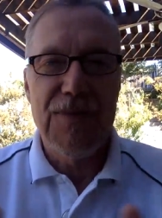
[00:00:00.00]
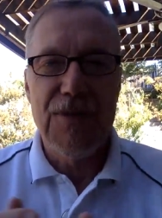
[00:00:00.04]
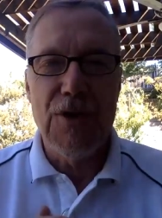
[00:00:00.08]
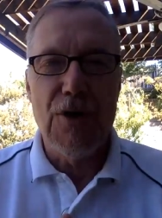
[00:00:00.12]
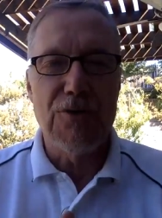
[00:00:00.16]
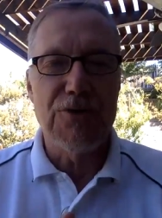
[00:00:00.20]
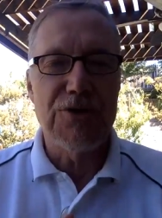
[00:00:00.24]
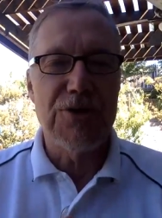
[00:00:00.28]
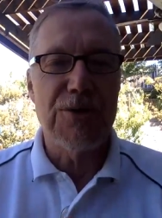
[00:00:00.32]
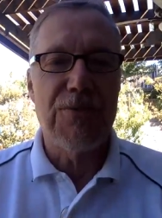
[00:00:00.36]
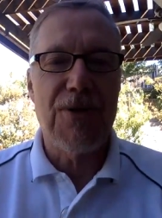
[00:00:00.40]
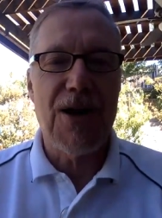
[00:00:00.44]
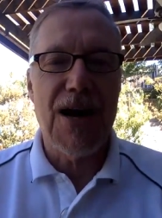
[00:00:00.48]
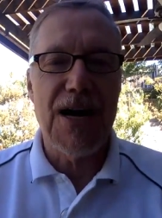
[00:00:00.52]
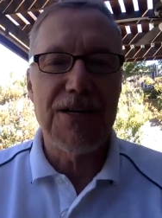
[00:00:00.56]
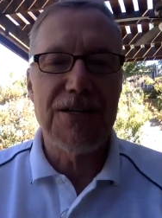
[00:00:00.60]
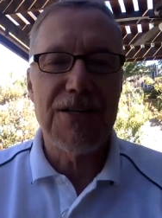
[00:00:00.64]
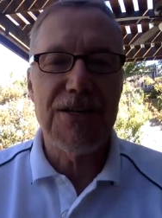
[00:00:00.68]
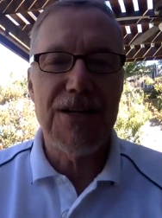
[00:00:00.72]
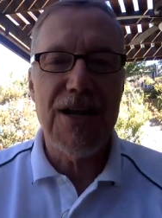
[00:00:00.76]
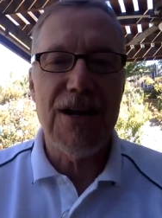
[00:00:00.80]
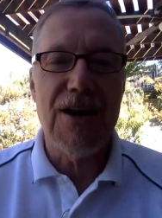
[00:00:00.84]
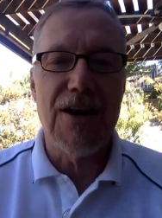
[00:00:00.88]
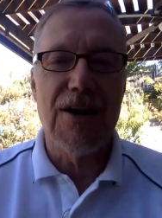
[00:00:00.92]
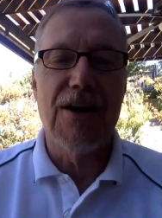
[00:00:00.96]
No
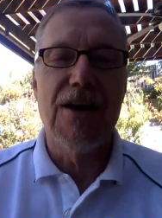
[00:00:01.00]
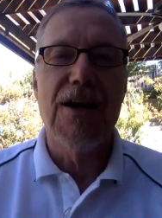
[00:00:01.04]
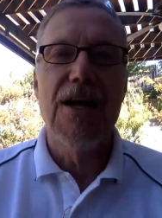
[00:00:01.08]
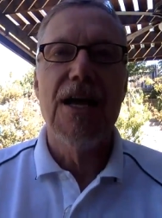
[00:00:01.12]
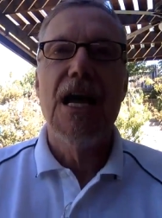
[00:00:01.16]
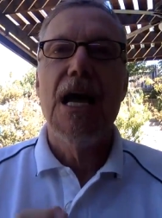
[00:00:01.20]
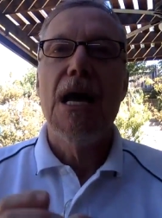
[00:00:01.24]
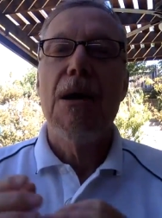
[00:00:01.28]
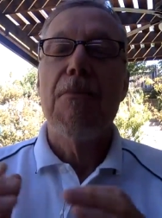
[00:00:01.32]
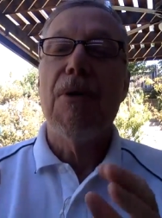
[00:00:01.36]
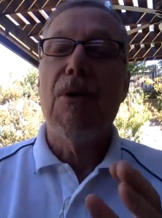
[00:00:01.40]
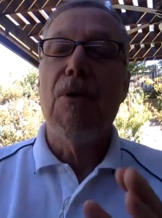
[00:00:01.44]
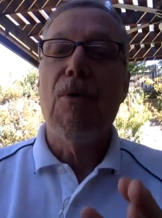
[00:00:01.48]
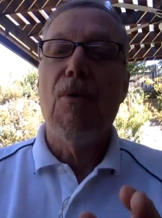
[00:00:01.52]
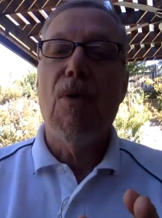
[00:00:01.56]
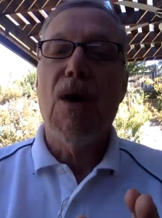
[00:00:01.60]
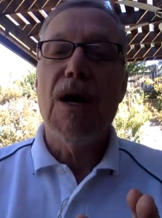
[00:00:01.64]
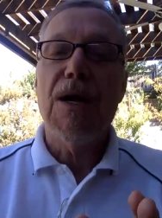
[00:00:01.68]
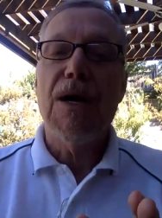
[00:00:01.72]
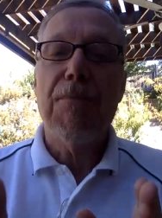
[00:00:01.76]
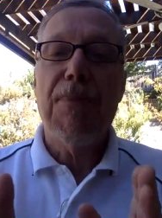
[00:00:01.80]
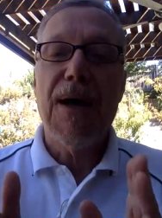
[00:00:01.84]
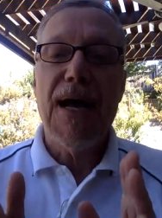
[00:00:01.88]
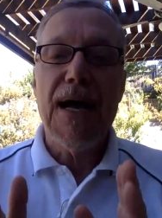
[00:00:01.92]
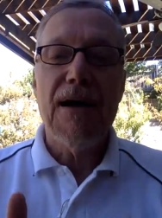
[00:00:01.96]
surprise there. But
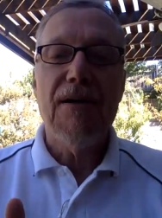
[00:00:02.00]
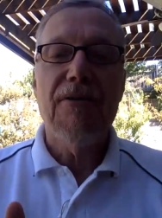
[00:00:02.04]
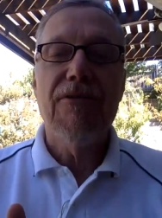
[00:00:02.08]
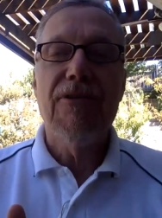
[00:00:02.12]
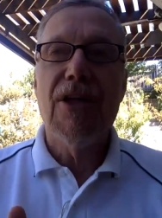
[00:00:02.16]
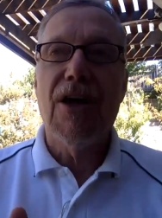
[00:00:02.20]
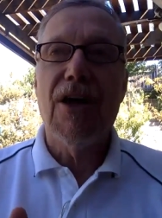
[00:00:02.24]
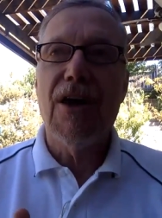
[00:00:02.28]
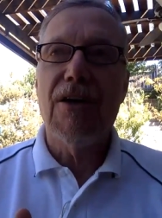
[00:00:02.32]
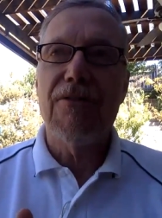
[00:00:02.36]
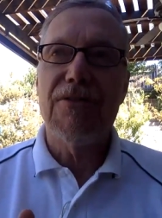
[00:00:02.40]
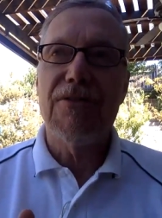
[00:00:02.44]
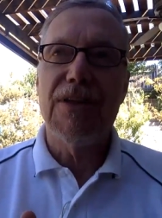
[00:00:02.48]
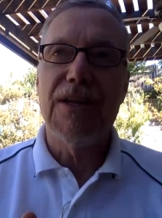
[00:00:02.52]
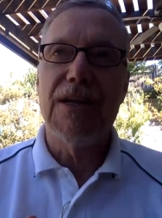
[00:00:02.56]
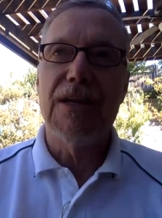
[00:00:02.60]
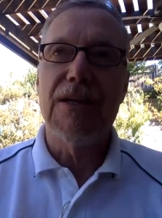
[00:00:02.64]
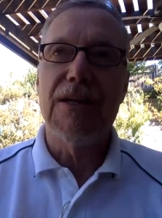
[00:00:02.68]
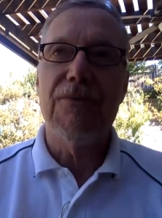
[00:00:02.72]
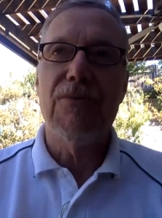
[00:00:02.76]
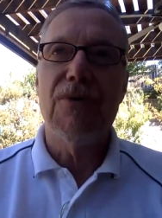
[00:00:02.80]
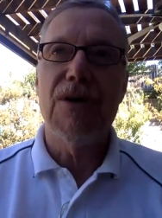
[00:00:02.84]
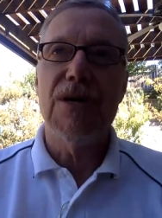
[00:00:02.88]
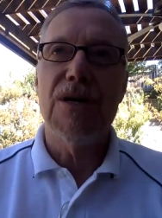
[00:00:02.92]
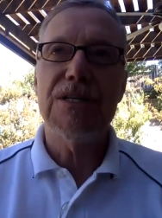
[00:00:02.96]
what Pavlov
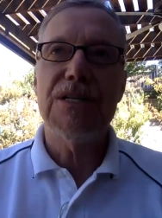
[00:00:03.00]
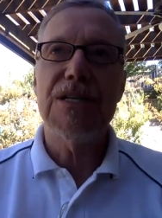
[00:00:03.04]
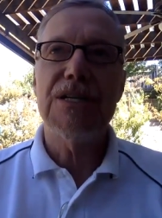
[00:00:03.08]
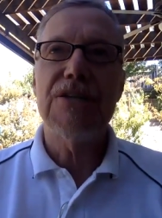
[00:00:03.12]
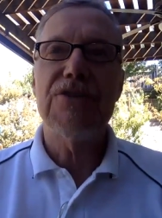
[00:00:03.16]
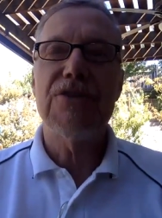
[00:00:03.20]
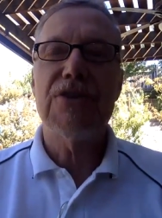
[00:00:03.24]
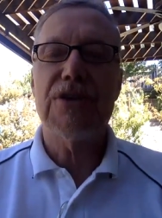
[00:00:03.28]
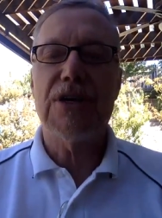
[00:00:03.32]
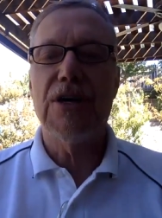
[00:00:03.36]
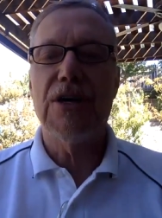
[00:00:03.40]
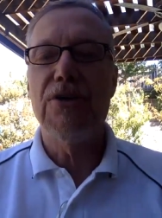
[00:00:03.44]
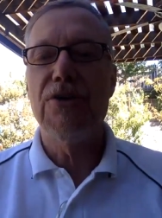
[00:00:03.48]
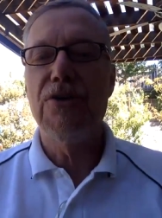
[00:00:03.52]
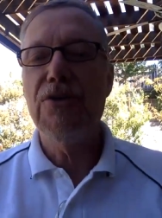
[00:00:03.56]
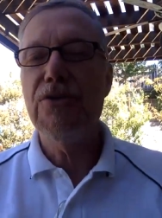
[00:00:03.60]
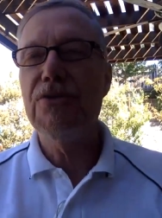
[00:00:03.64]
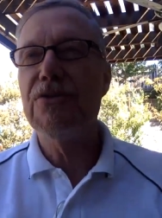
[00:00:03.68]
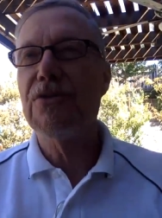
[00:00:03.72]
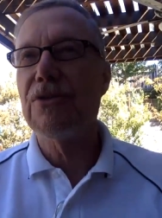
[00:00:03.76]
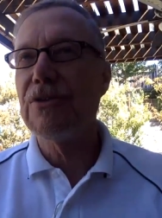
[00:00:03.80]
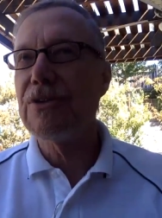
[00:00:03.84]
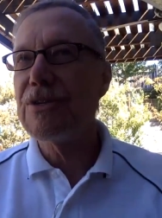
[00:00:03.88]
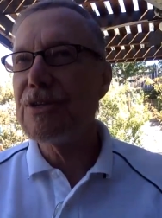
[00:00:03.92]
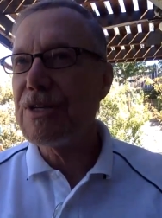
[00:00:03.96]
did was he took a
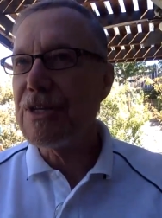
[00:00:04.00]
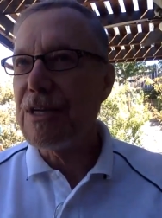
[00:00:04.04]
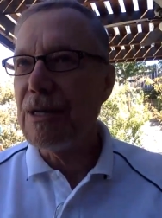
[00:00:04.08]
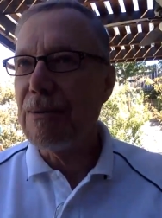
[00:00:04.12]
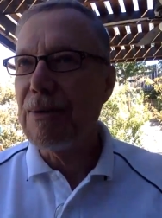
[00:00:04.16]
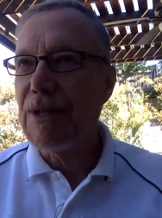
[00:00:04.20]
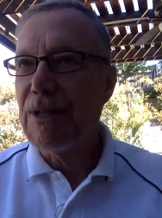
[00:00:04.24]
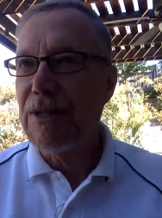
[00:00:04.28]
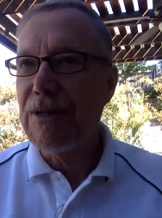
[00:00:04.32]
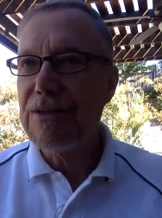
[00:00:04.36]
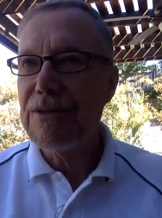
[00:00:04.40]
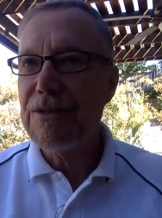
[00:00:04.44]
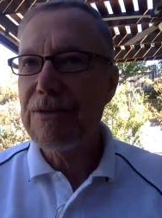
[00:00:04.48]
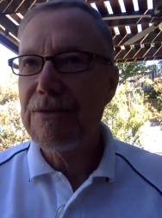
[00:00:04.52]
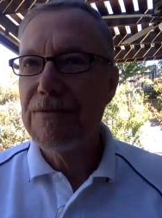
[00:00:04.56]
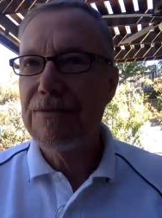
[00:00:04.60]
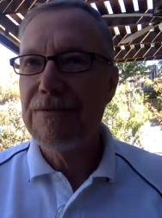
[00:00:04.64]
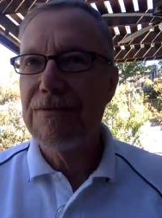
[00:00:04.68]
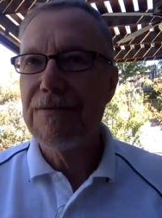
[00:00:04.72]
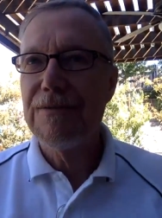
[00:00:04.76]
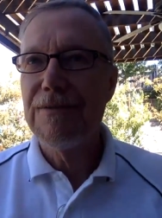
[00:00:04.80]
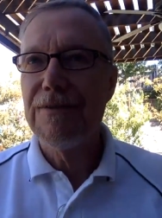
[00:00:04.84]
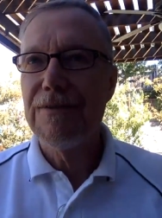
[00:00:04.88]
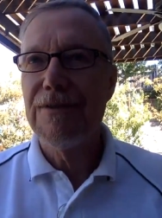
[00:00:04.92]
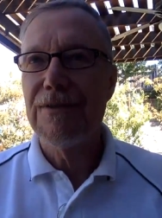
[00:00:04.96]
neutral stimulus,
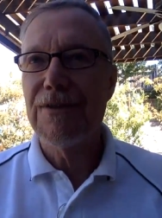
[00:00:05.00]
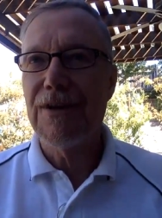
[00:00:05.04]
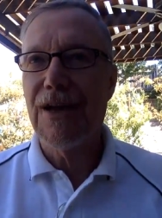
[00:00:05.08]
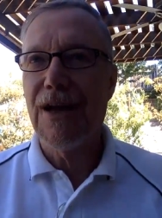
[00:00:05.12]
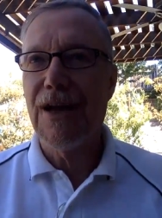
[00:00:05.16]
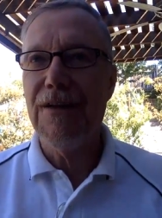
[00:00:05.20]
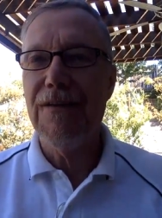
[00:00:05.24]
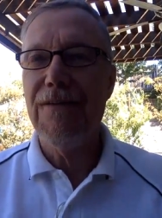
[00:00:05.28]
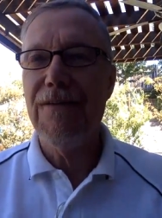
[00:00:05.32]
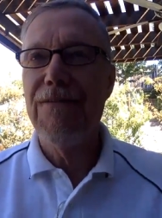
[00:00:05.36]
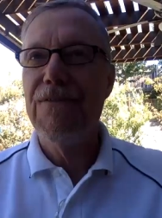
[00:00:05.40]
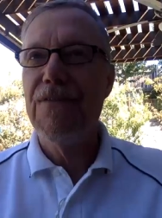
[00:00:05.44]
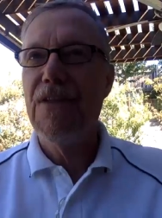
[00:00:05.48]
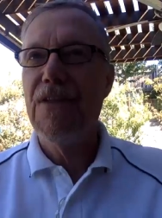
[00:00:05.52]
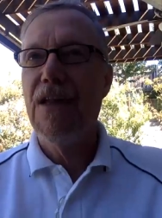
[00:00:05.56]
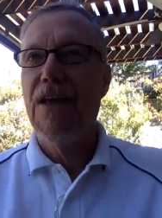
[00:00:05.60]
okay,